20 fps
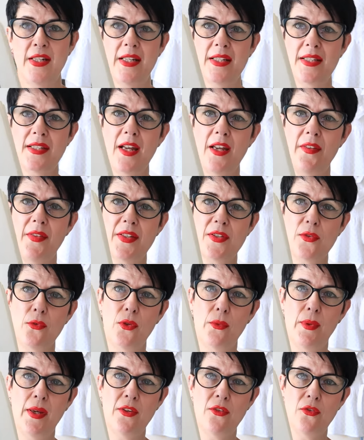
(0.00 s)
It's like this all
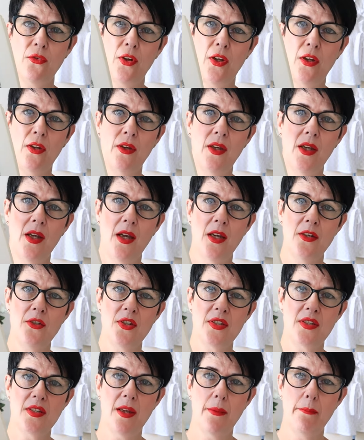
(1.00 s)
the way through,
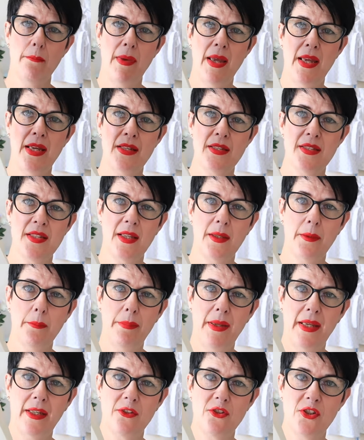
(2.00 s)
just amazing
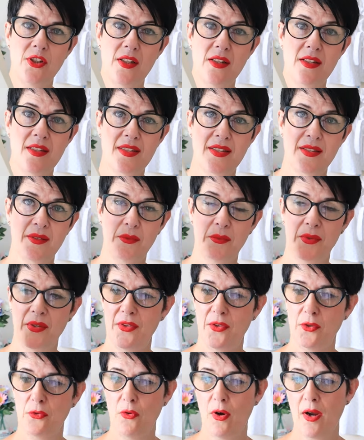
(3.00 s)
pictures
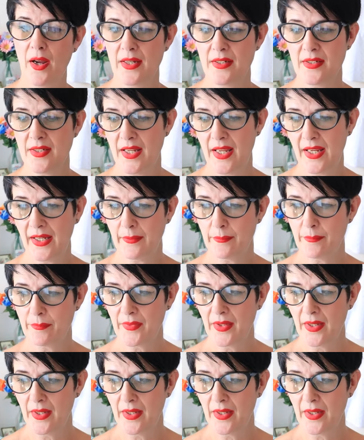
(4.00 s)
with the writing.